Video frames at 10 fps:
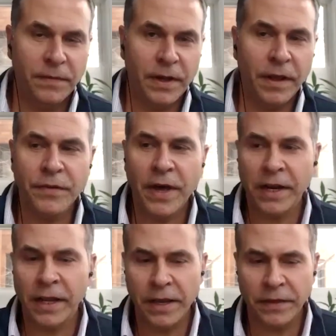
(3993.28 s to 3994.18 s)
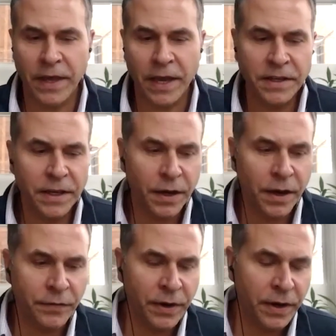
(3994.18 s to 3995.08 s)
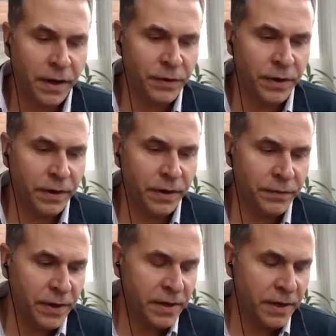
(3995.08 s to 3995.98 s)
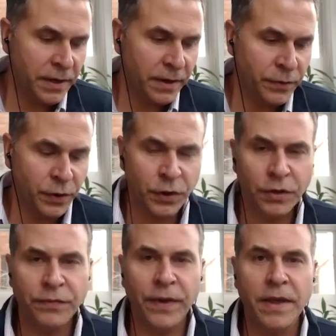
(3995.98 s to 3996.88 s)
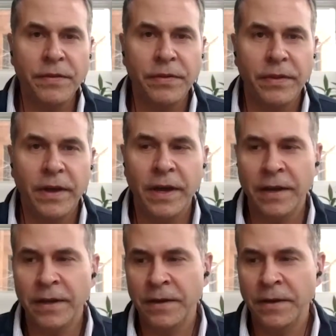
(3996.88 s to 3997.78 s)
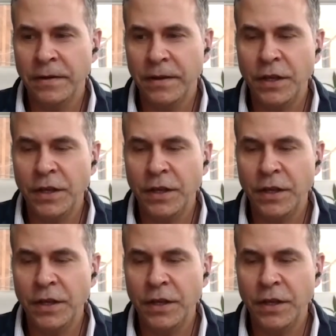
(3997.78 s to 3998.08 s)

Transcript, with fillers: I love that. I like the idea of a of a of a uh, of a good faith, uh,